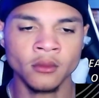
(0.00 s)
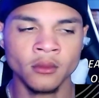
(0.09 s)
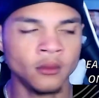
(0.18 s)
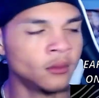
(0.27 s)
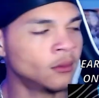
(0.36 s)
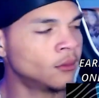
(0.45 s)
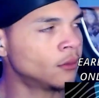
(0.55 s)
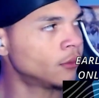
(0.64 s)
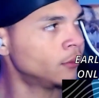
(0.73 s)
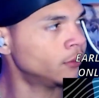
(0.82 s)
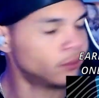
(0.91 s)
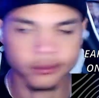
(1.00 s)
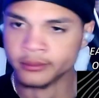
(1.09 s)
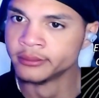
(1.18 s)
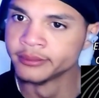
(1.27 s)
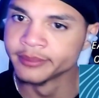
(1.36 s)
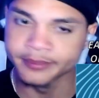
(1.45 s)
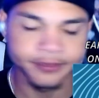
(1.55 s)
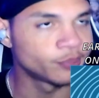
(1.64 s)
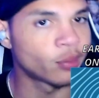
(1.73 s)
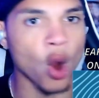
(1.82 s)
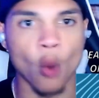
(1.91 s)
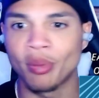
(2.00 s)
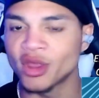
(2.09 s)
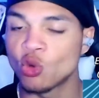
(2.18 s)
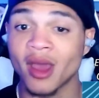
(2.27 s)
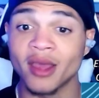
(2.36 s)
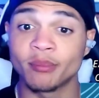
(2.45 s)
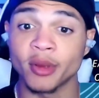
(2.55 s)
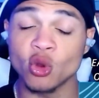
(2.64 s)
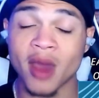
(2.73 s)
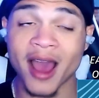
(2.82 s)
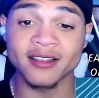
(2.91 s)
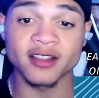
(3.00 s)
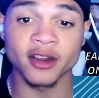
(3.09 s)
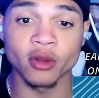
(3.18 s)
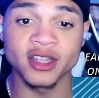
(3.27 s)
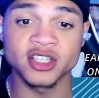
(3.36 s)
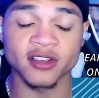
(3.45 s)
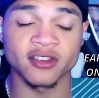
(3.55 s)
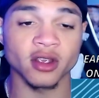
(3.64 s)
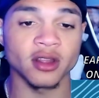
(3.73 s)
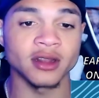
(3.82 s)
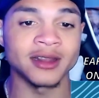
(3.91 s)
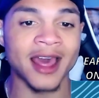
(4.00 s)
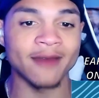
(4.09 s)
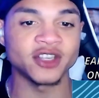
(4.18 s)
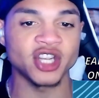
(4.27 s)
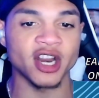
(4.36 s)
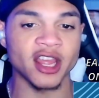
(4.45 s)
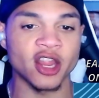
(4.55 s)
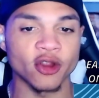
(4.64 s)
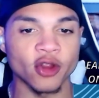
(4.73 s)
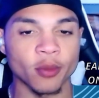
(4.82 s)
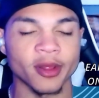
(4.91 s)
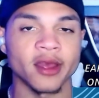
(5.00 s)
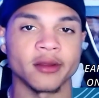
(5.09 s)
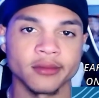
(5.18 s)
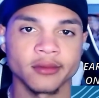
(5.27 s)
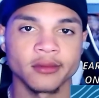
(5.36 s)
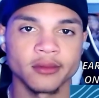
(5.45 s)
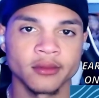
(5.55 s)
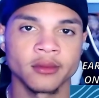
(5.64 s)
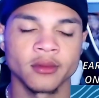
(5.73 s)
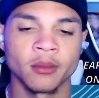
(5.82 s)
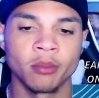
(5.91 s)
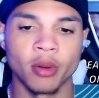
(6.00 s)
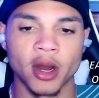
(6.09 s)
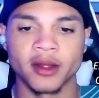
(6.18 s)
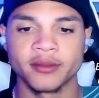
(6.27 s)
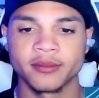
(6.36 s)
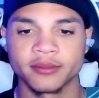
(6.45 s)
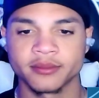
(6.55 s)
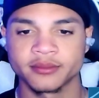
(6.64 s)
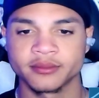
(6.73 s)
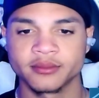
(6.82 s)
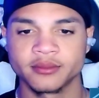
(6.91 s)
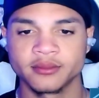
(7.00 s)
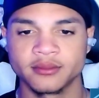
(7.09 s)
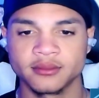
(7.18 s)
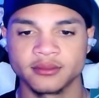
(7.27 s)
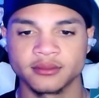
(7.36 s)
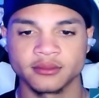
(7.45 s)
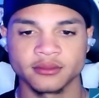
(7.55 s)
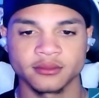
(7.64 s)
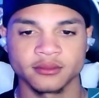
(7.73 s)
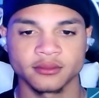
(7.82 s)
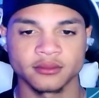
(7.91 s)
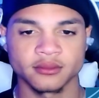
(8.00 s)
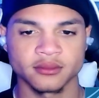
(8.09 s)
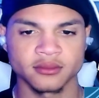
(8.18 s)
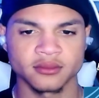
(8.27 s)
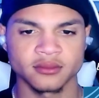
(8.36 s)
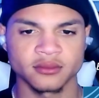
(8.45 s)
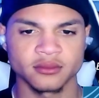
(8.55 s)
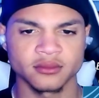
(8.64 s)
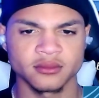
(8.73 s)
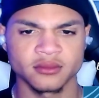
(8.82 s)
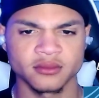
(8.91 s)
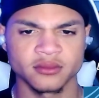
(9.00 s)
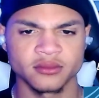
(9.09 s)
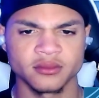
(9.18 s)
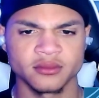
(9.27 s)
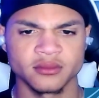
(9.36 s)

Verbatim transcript: Nappa's too strong to fight head on. Bro, but you but you guys literally just let Vegeta hear your Don't plan. Take your eyes off Bruh. Him. You missed your opportunity.